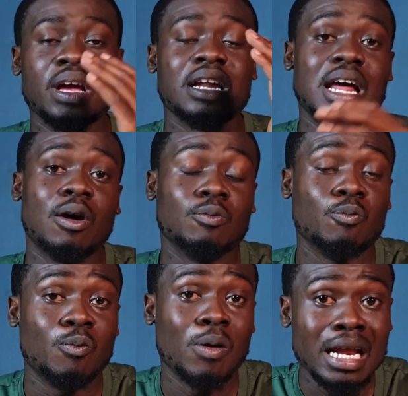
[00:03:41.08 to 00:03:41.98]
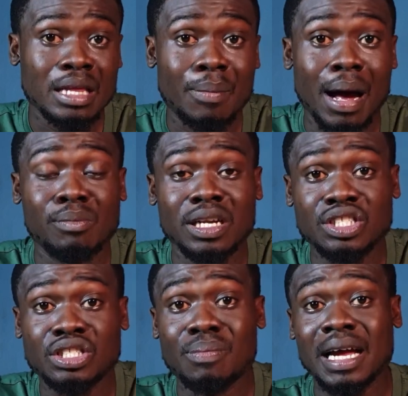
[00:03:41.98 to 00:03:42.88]
Now, when I think about
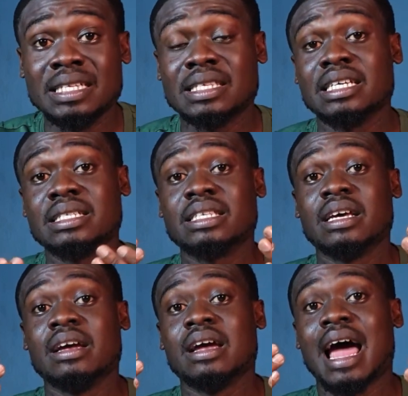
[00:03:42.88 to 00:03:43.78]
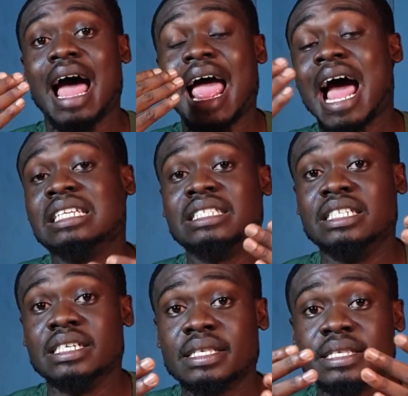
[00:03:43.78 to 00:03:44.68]
military mindset, I had
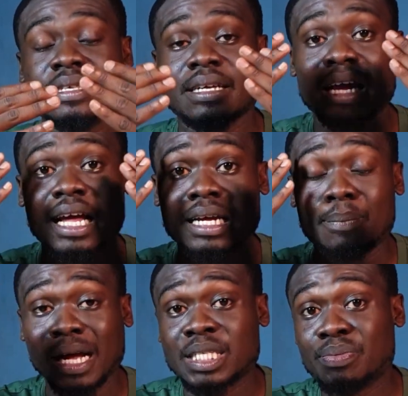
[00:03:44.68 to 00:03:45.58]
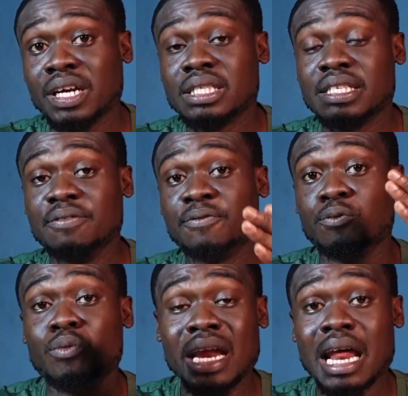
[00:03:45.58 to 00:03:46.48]
this perspective
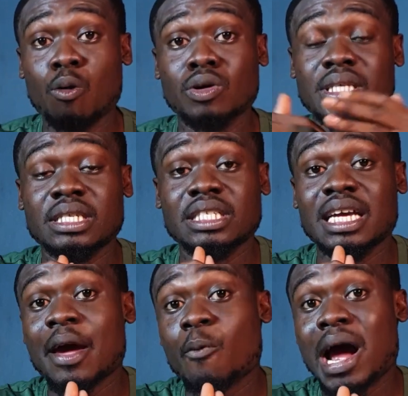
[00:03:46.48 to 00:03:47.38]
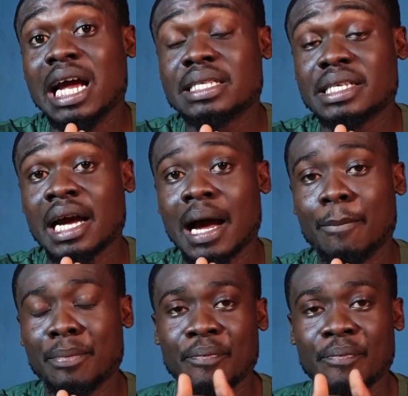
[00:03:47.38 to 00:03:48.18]
when I was in the NYSC camp.